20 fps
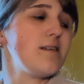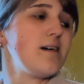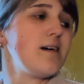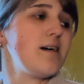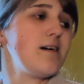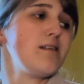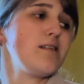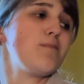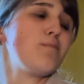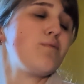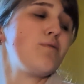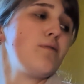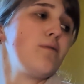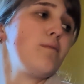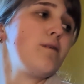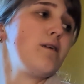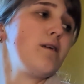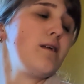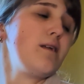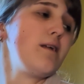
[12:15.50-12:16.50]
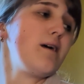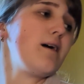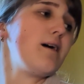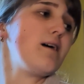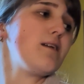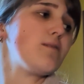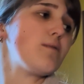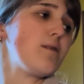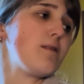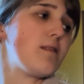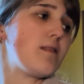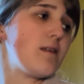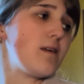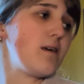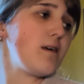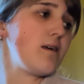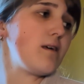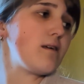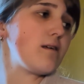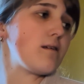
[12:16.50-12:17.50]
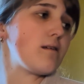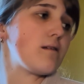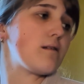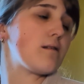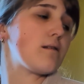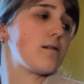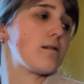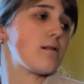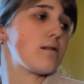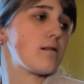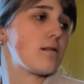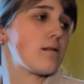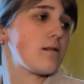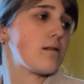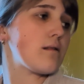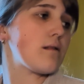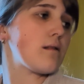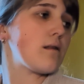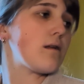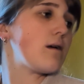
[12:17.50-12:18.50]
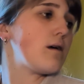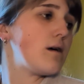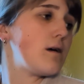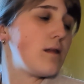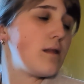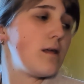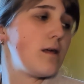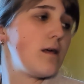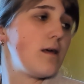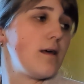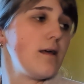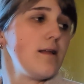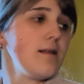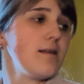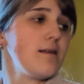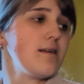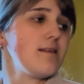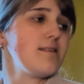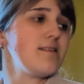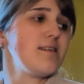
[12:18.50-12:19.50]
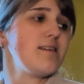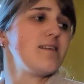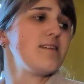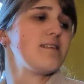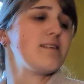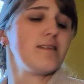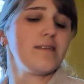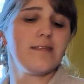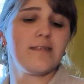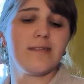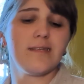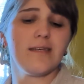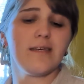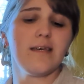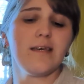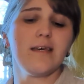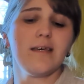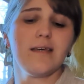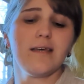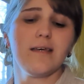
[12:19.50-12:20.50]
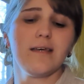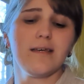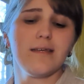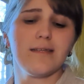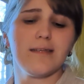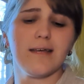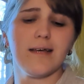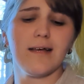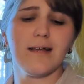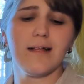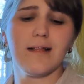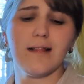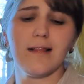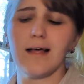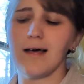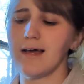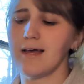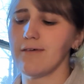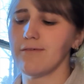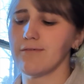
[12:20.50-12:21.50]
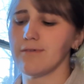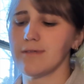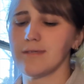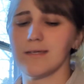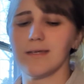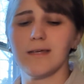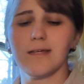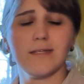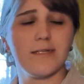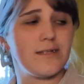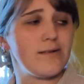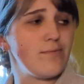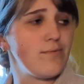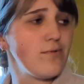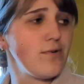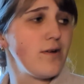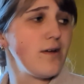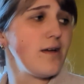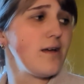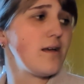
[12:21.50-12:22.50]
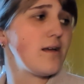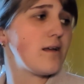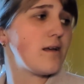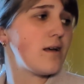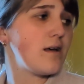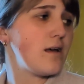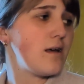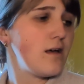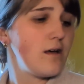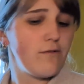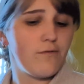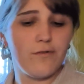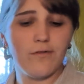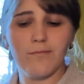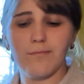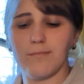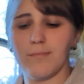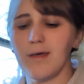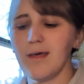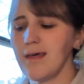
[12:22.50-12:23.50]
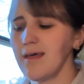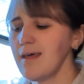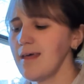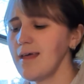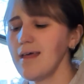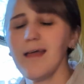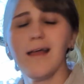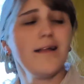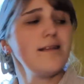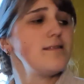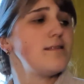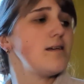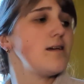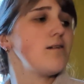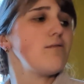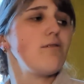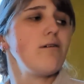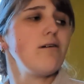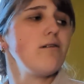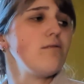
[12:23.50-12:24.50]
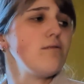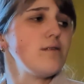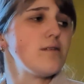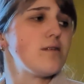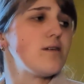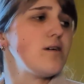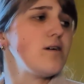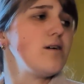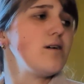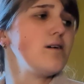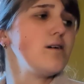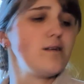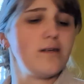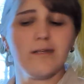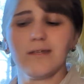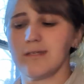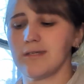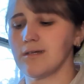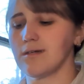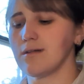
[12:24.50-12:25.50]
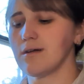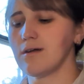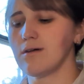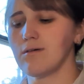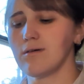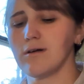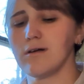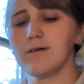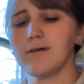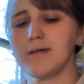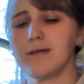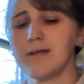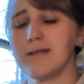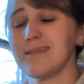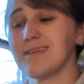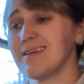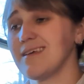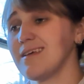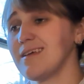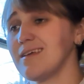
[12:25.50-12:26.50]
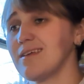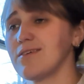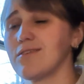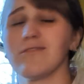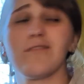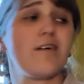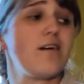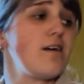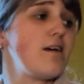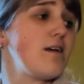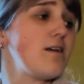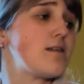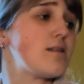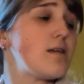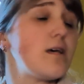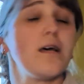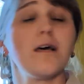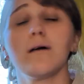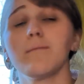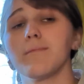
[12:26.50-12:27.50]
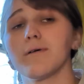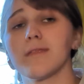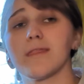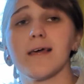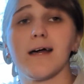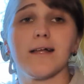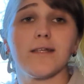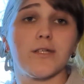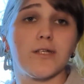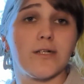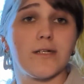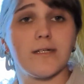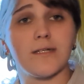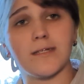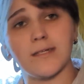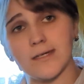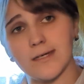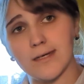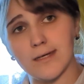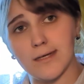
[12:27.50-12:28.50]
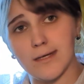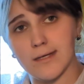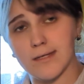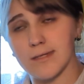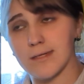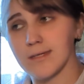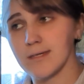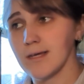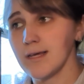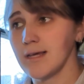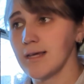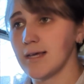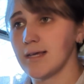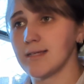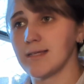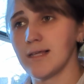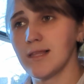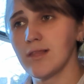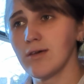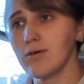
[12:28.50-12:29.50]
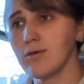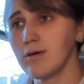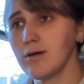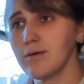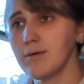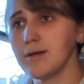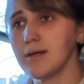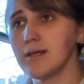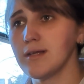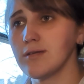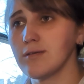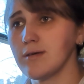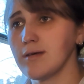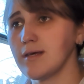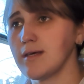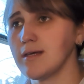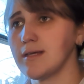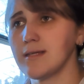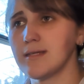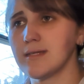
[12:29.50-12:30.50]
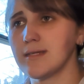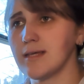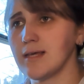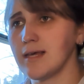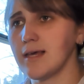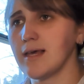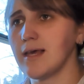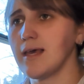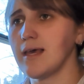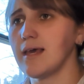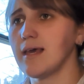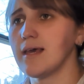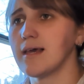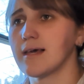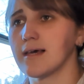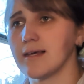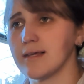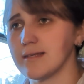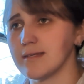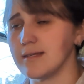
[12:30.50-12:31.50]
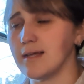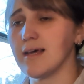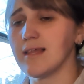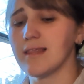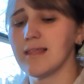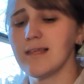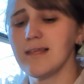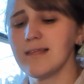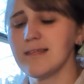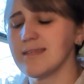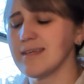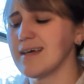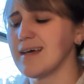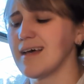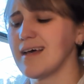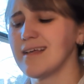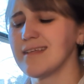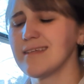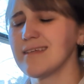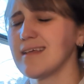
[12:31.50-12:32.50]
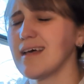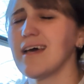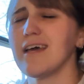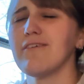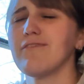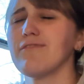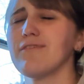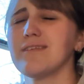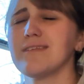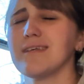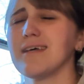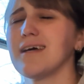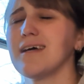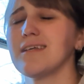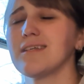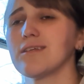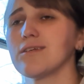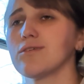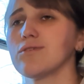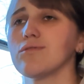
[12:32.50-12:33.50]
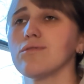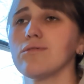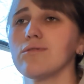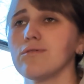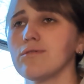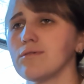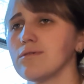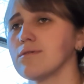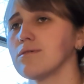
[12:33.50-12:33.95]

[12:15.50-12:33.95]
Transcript: as permanent as we think. The inconsistencies that life will tend to bring, fermenting what was good till our worries increase. But that's just it. Is it the worries we see? 'Cause nothing's as lifeless as control.